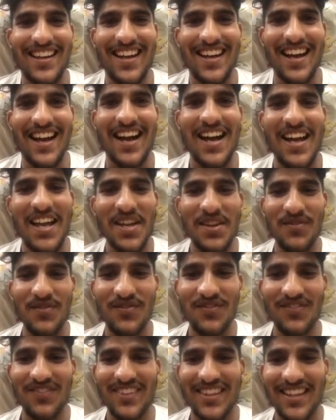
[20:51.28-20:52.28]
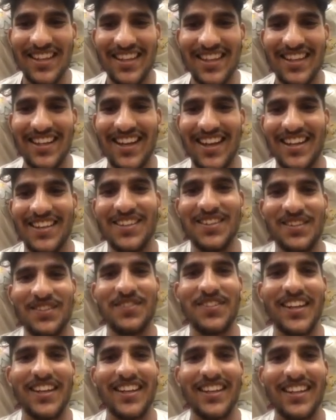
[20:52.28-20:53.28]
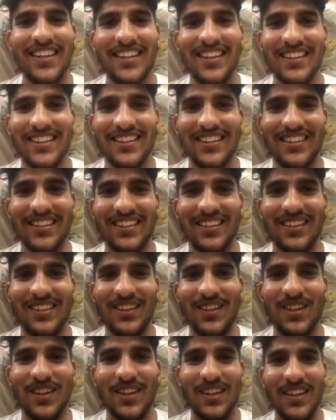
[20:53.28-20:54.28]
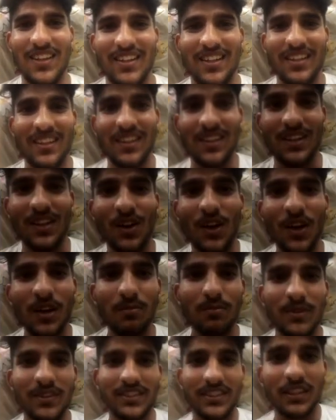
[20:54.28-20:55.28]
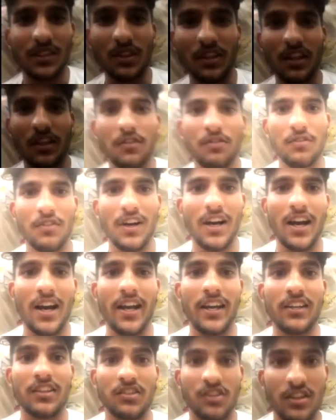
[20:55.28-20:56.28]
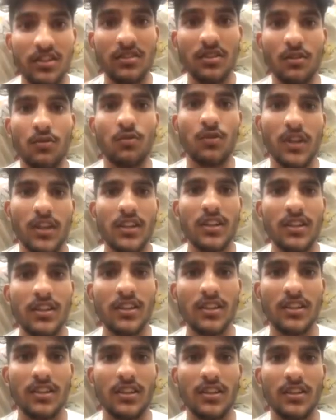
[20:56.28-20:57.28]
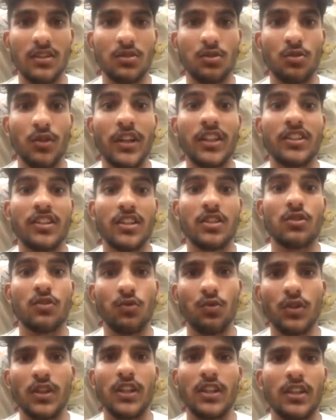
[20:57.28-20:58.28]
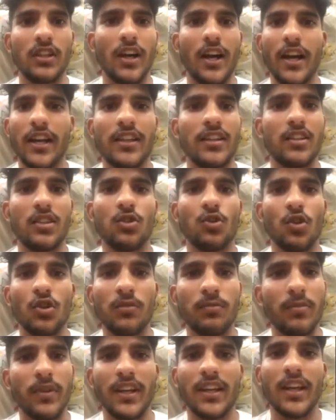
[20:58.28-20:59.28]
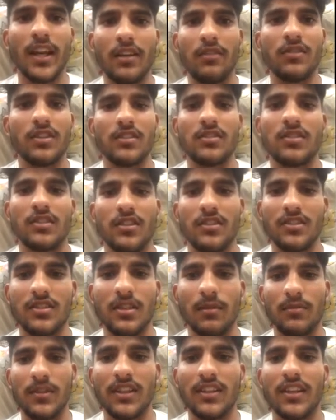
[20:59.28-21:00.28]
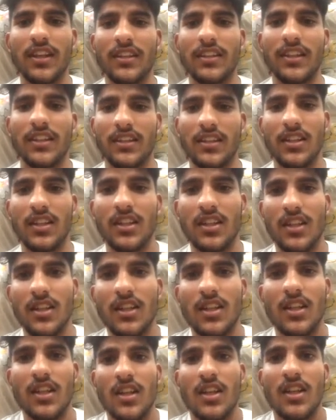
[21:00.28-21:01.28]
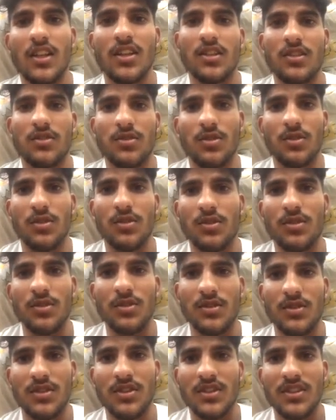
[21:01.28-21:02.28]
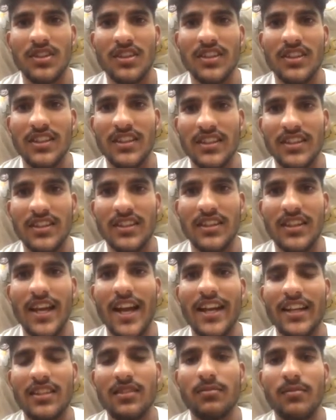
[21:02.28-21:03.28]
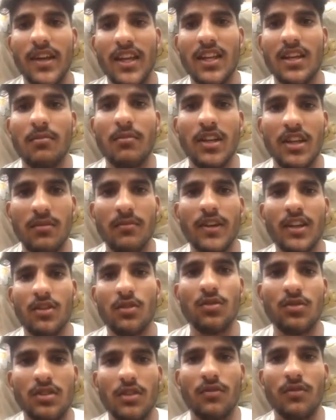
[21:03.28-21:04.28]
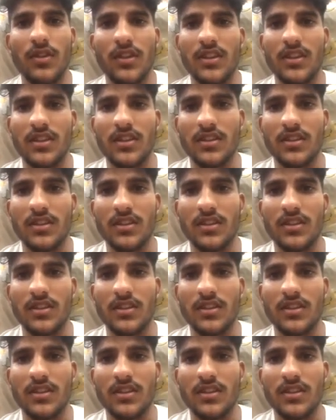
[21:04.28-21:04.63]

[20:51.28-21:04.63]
I am kind of very loyal person. If I trust someone, so I trust fully. I don't break anyone's trust, something like that. So that's my commitment to someone.